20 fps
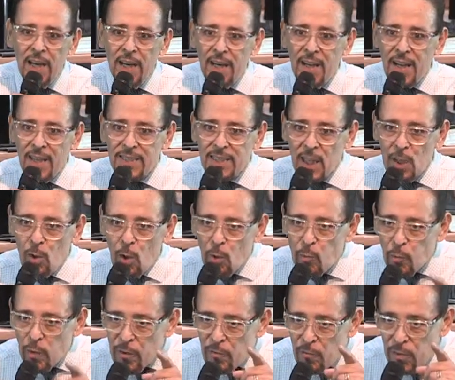and as the
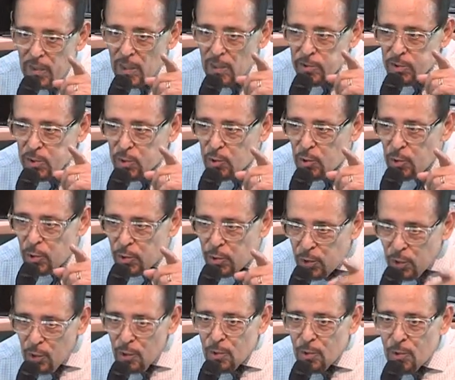Lord reveals to
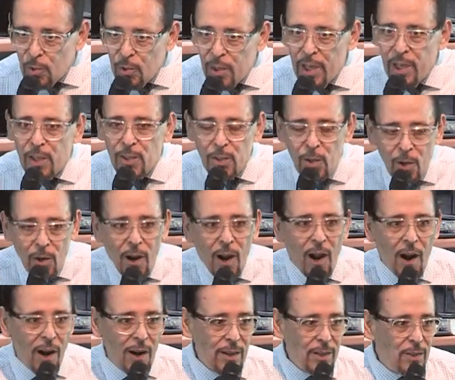you in your
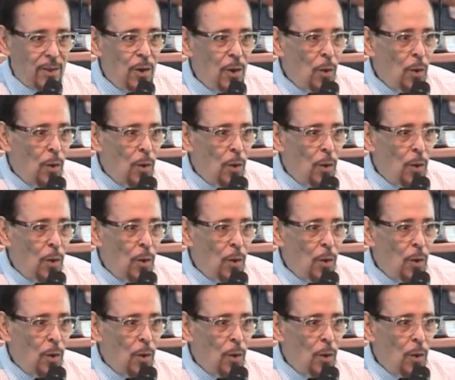heart